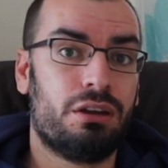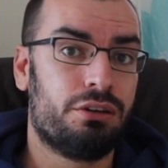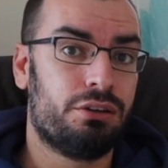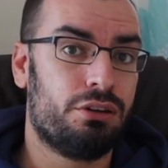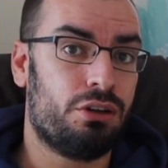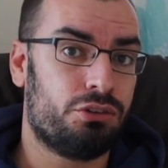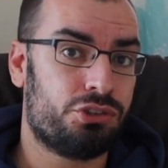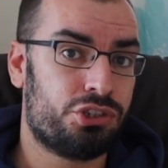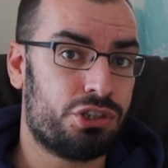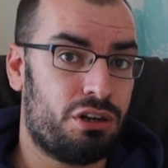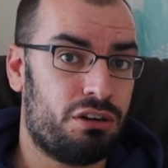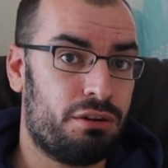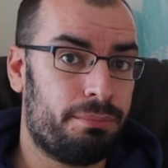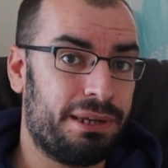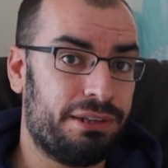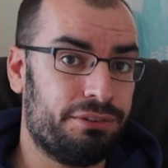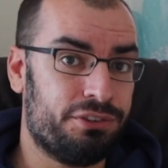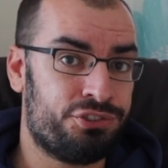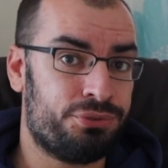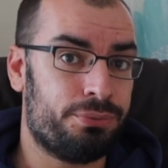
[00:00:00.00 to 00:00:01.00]
Not sure
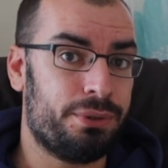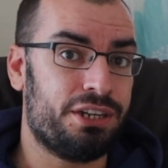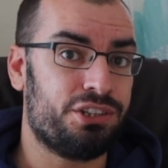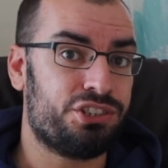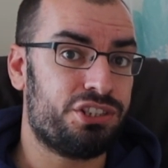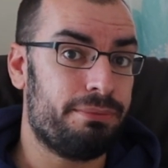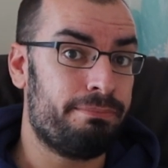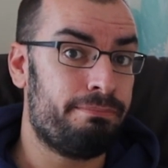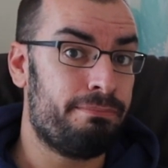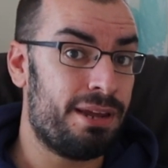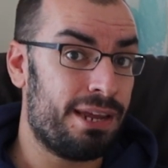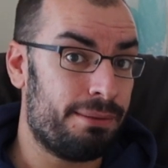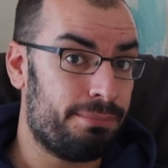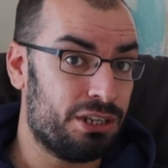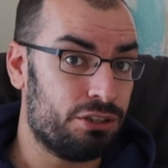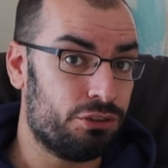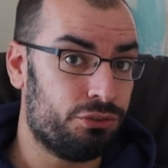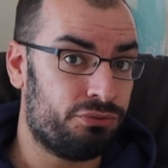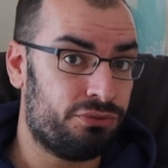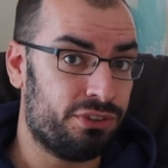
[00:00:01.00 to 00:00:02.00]
about the Switch. It may be
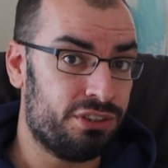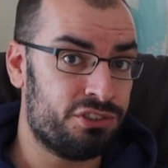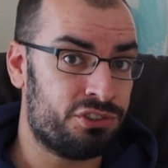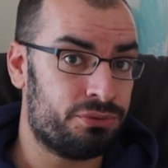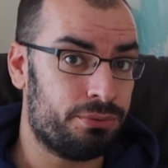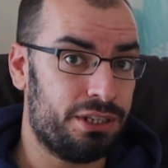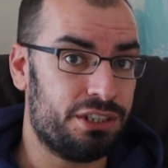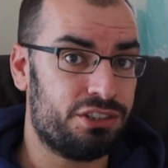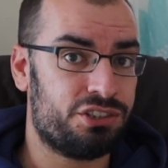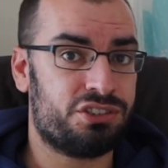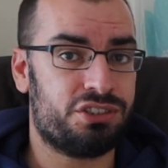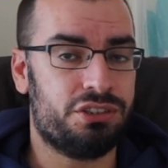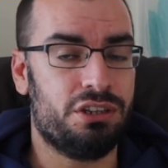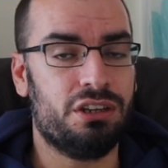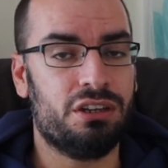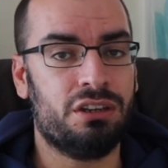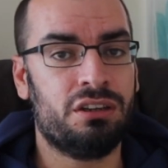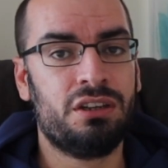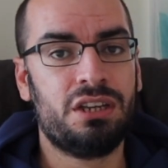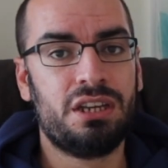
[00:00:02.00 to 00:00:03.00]
good for the Switch,
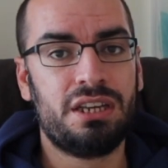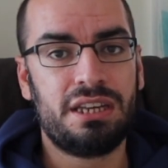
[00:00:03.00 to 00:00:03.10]
so